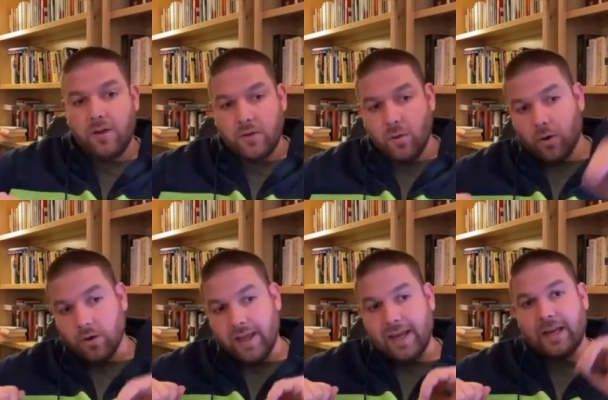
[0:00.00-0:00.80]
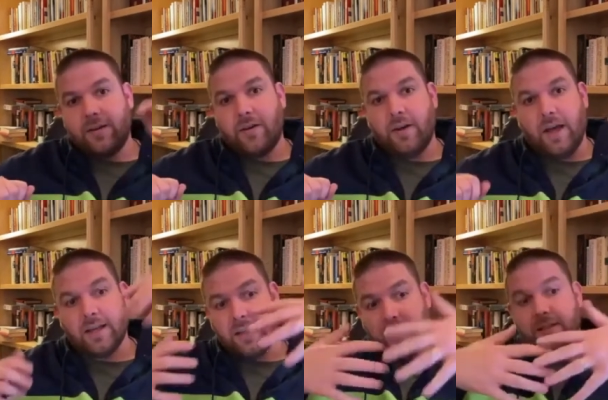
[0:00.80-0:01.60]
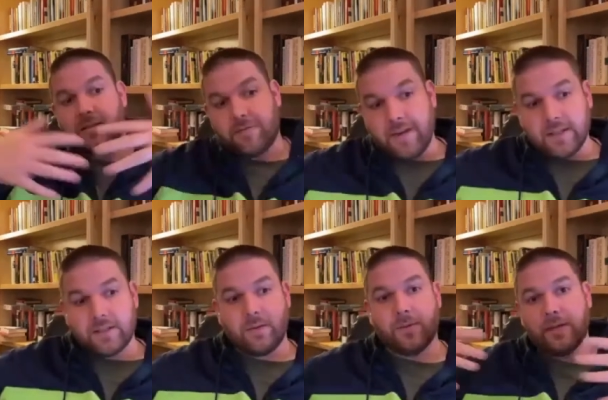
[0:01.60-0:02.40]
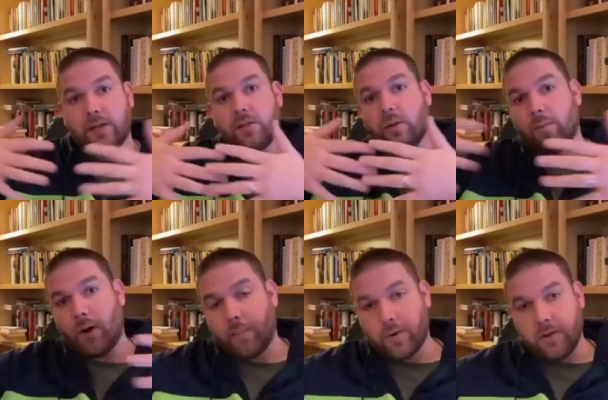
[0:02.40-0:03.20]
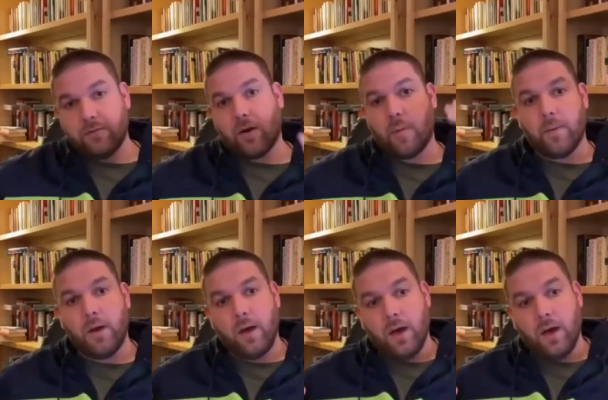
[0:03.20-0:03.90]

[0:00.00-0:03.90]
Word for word: your land at, like as a fence to protect your property from